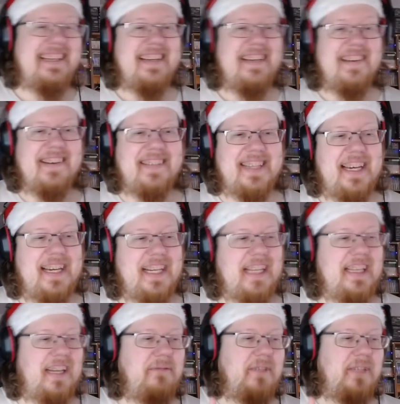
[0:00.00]
Okay, and I
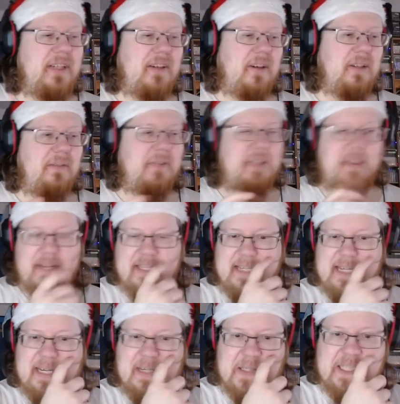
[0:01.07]
love the color of the dress
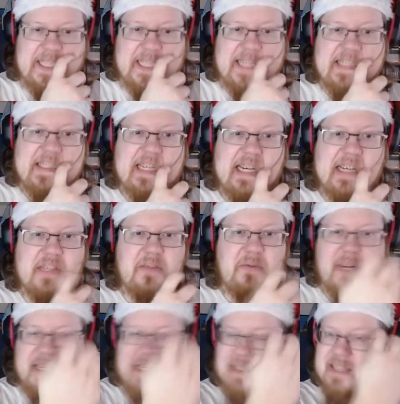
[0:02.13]
actually. That's a nice
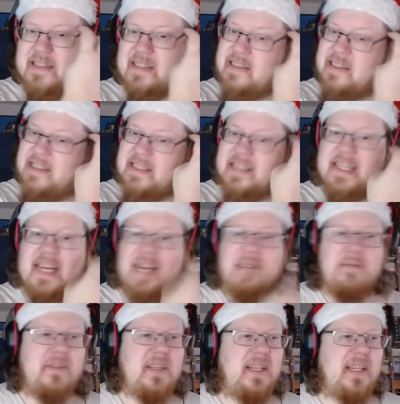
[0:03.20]
red. It's this kind of
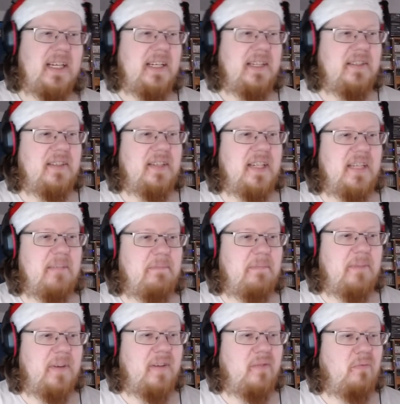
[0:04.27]
deep
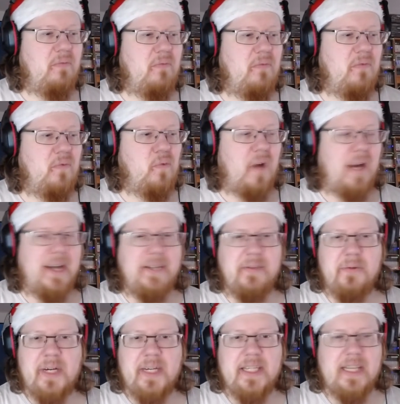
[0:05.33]
uh, wine
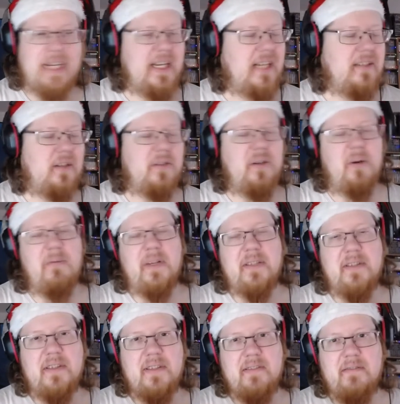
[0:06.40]
red. I I don't know what
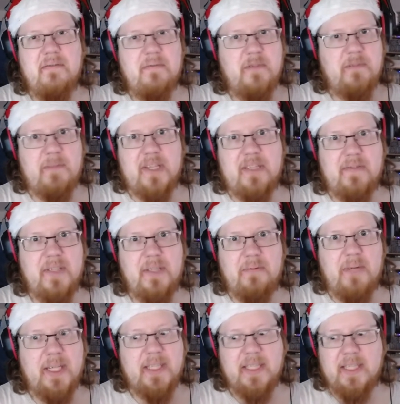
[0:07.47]
specific
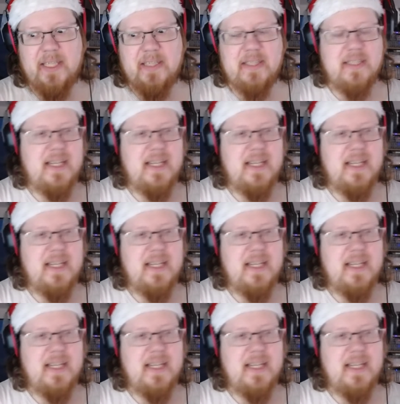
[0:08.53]
red it is.